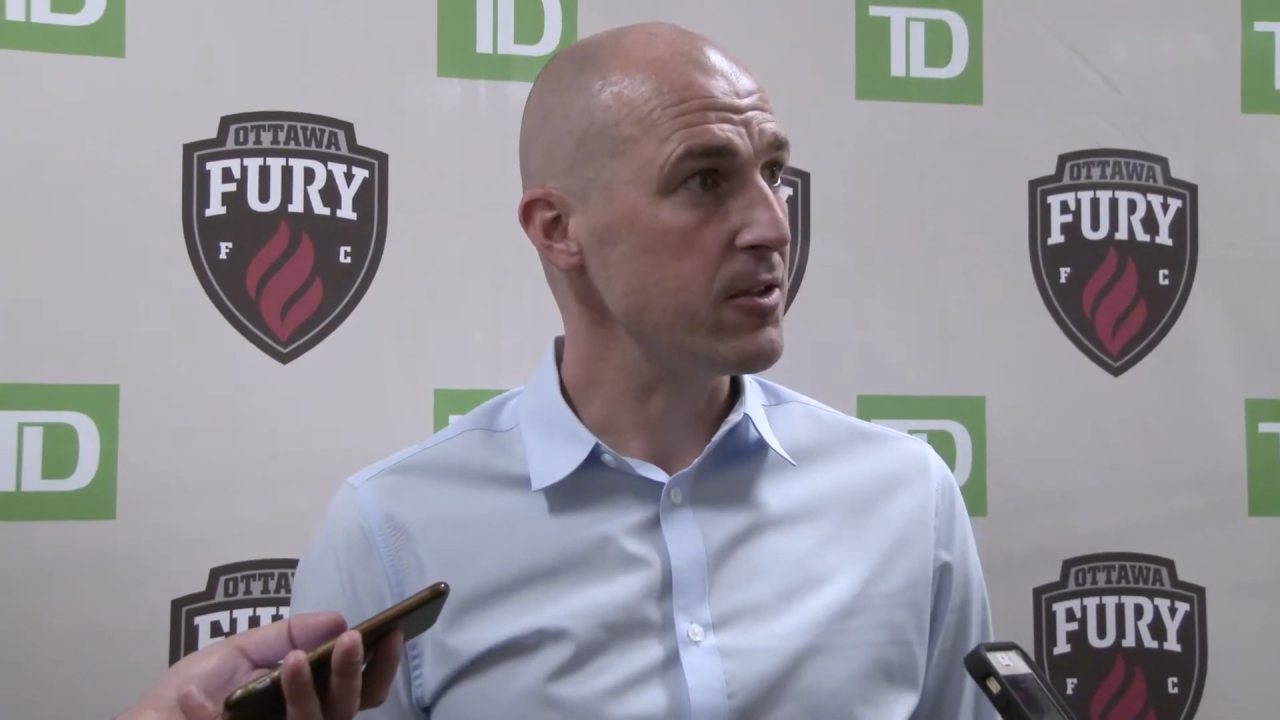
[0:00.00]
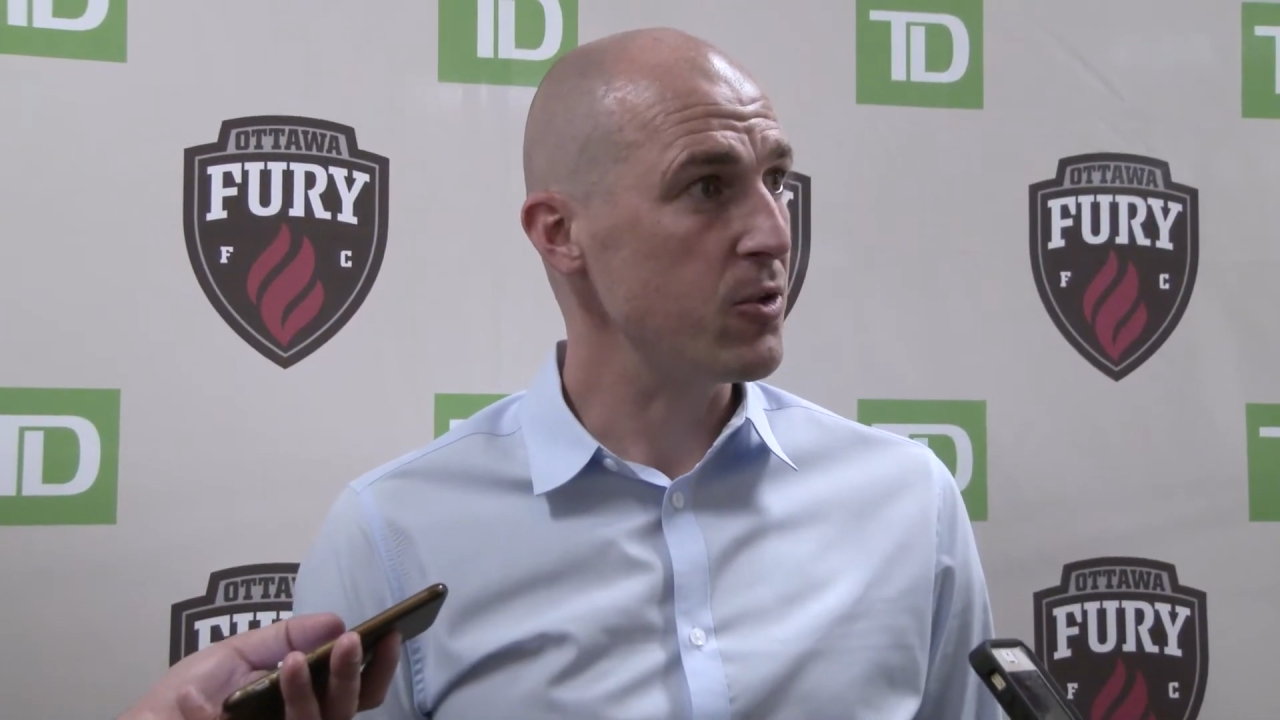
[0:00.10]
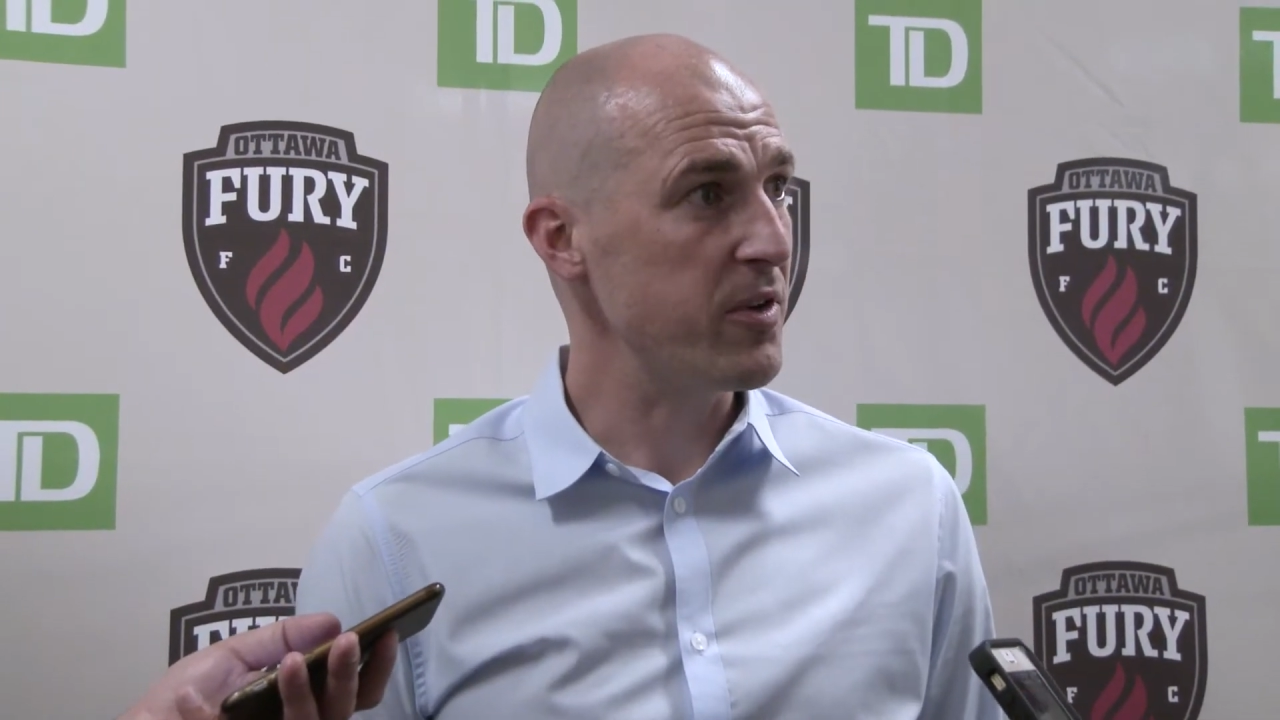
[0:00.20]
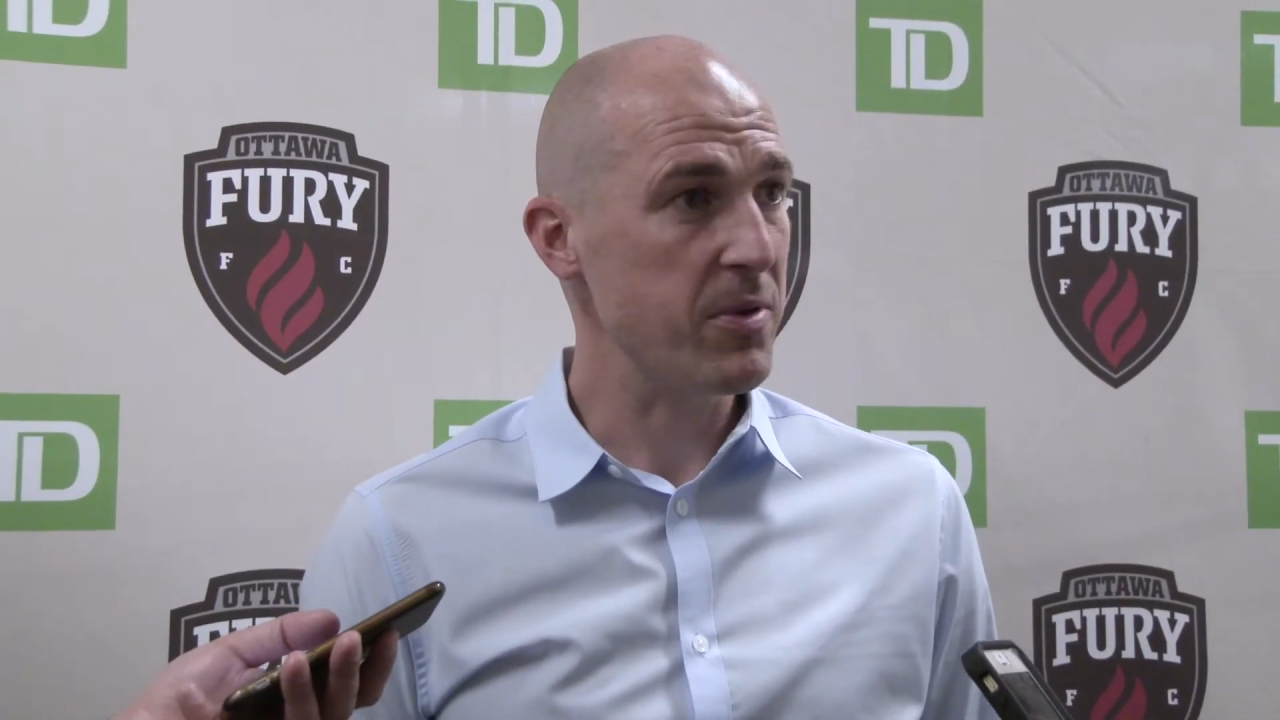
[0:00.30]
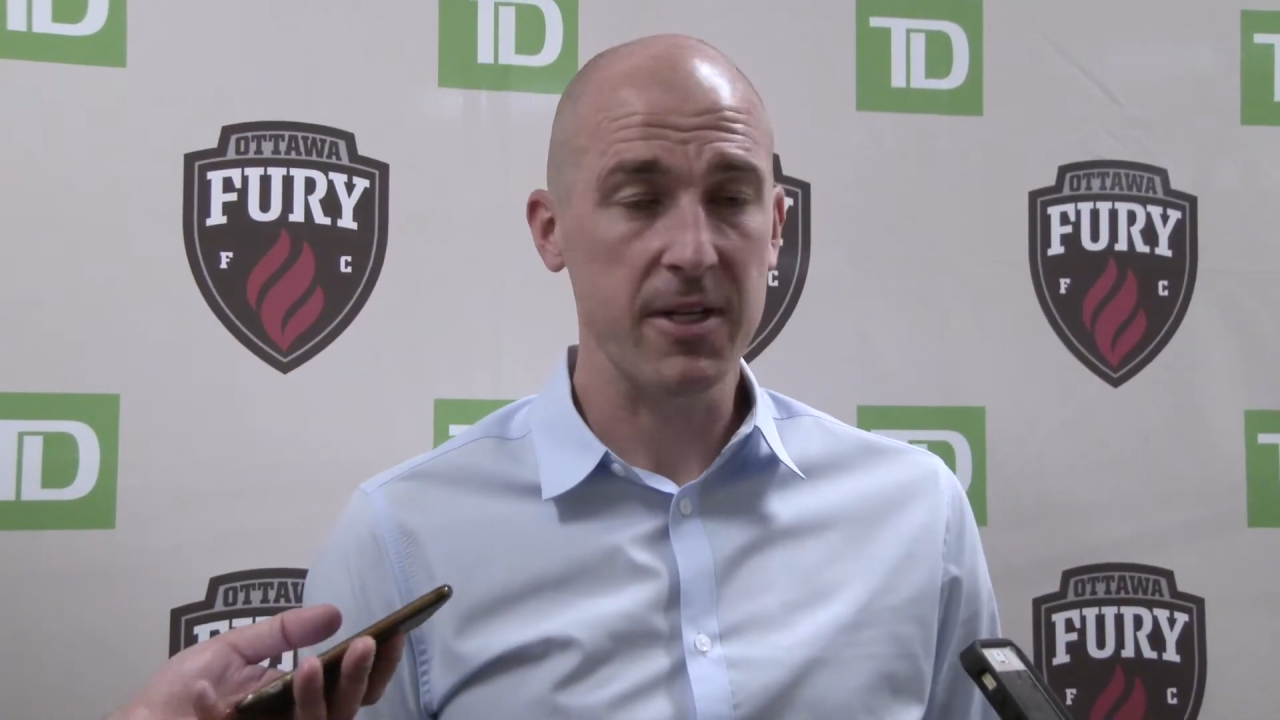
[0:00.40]
You
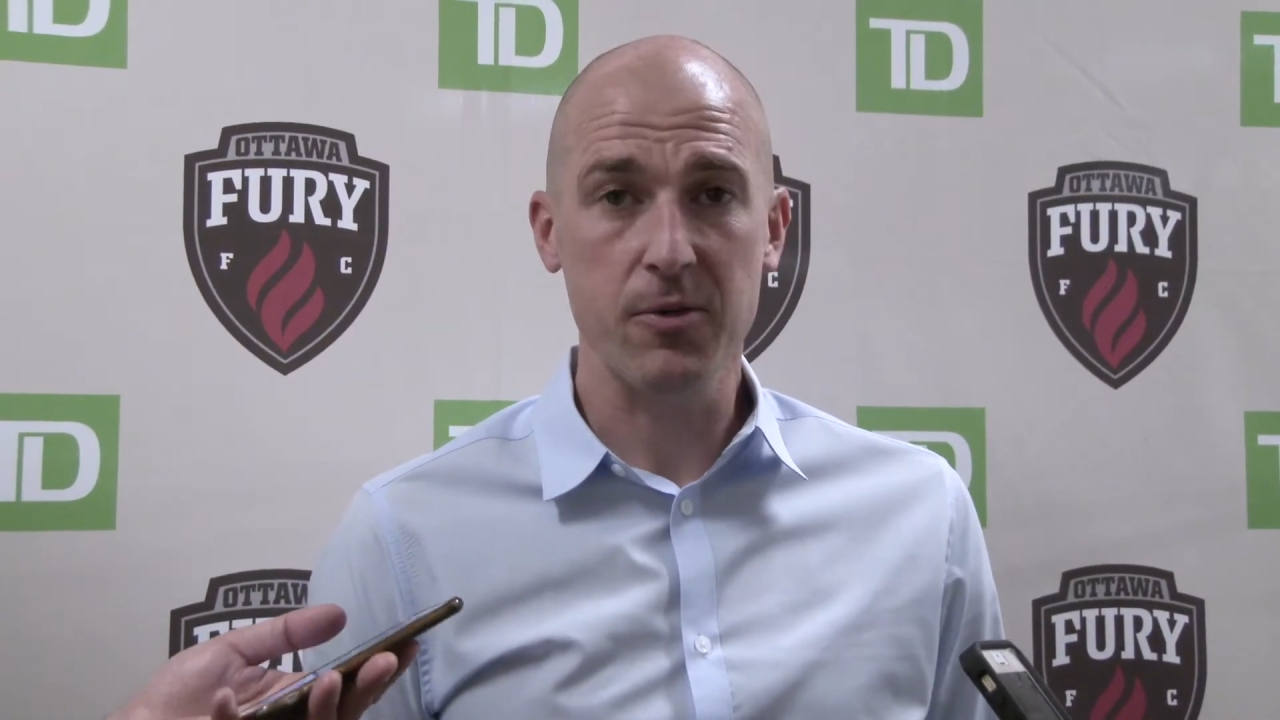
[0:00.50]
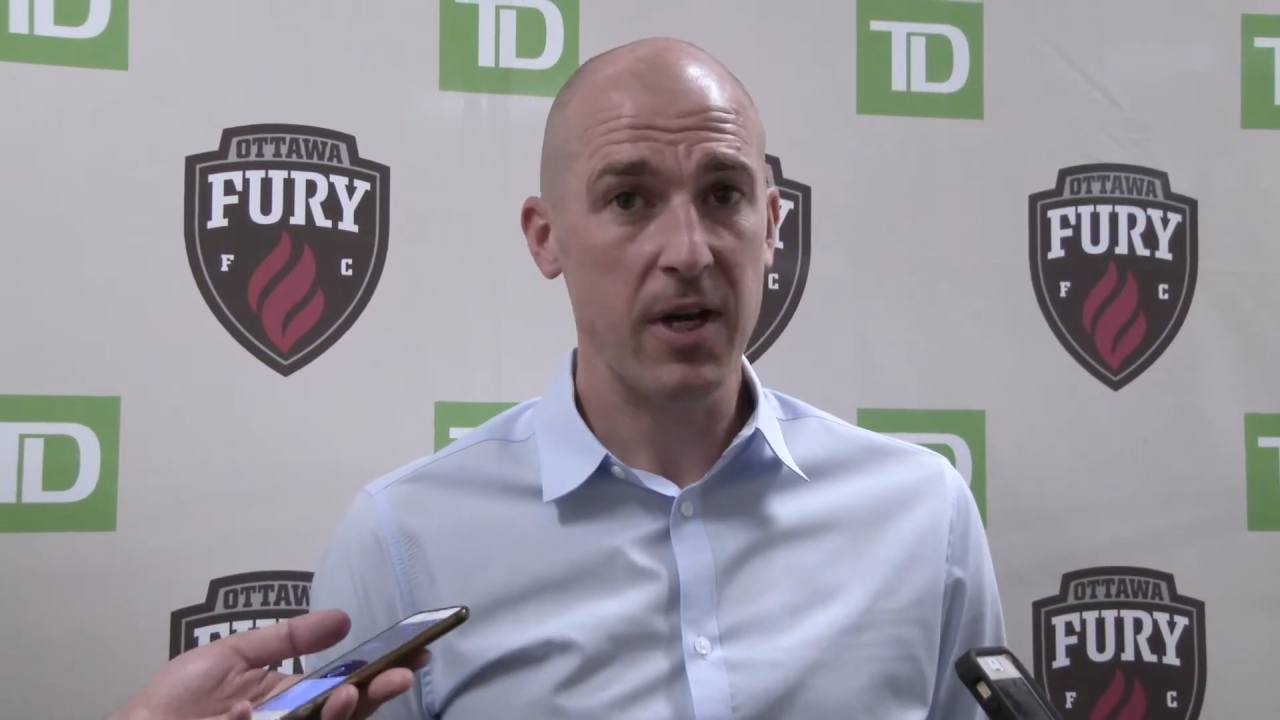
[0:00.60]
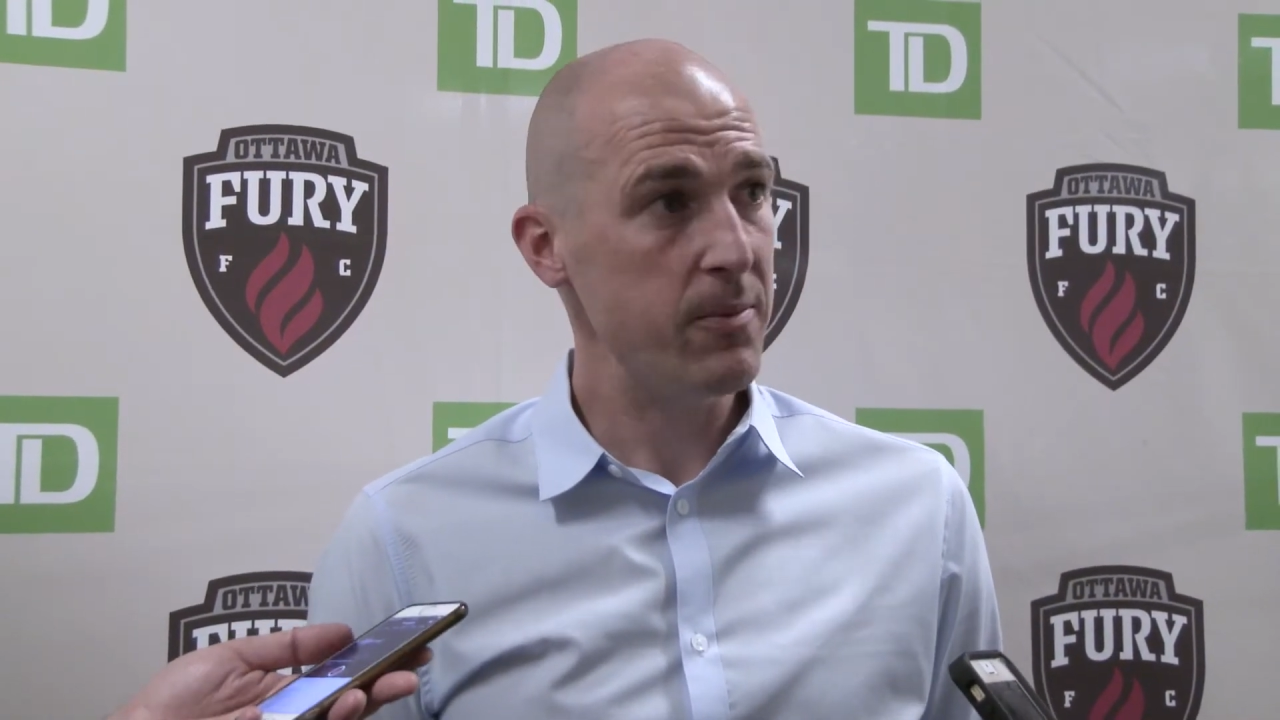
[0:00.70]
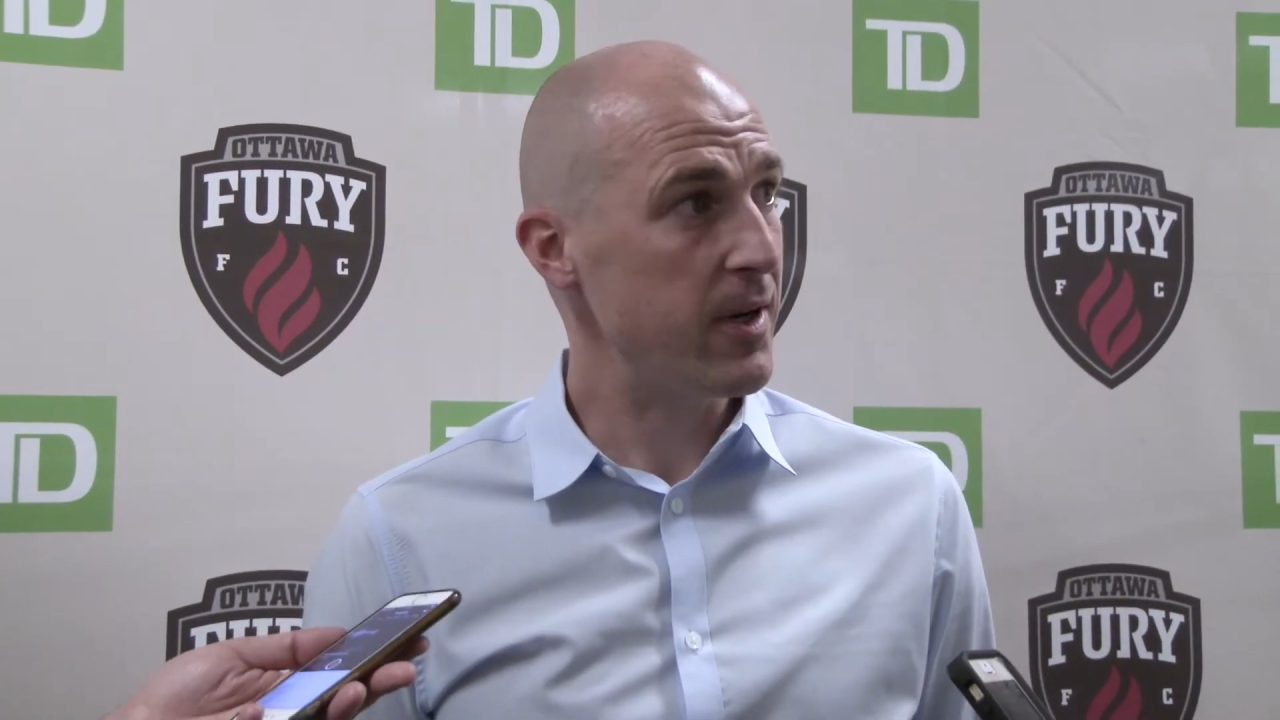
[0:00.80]
know, we played a right